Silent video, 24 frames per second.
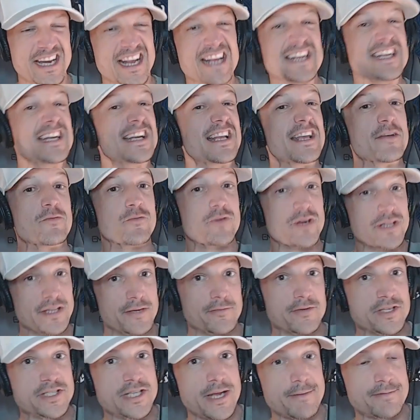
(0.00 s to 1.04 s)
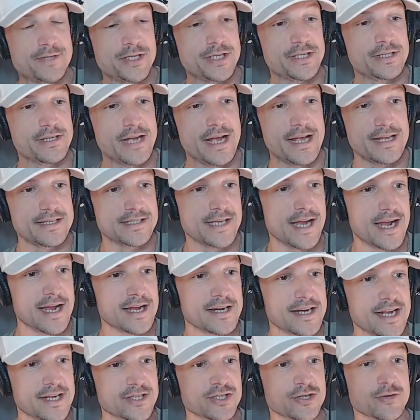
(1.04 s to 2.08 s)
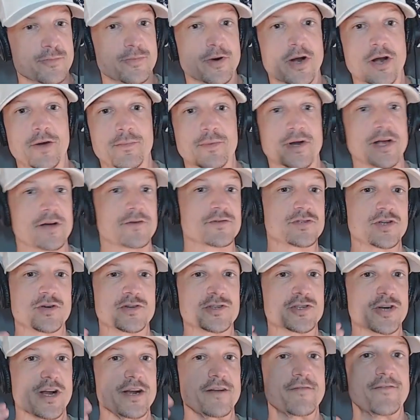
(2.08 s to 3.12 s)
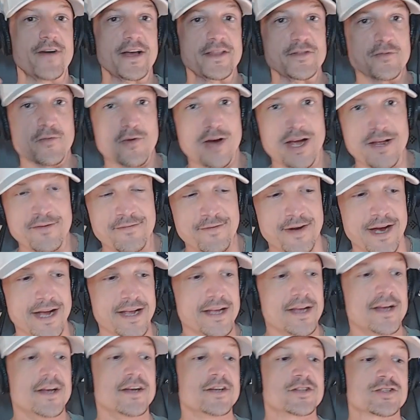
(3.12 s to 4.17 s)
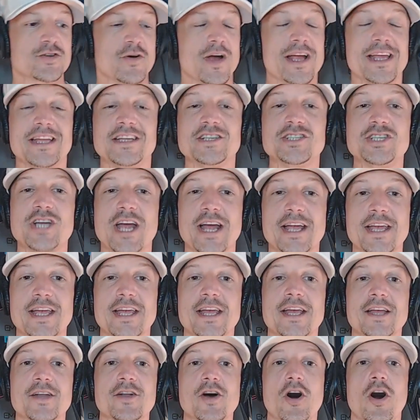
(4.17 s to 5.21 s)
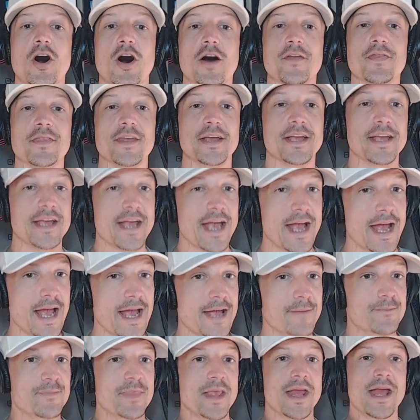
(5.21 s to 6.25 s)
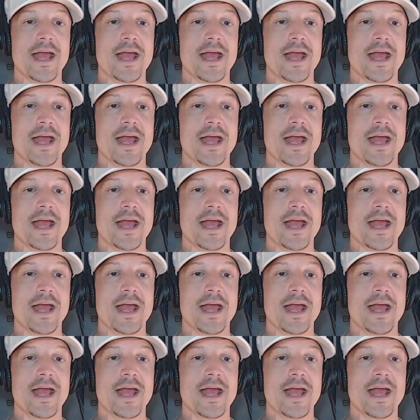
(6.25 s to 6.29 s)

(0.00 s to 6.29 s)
I didn't get really reception at Zion National Park, but I was always trying to find the Wi-Fi so I can check in on the game.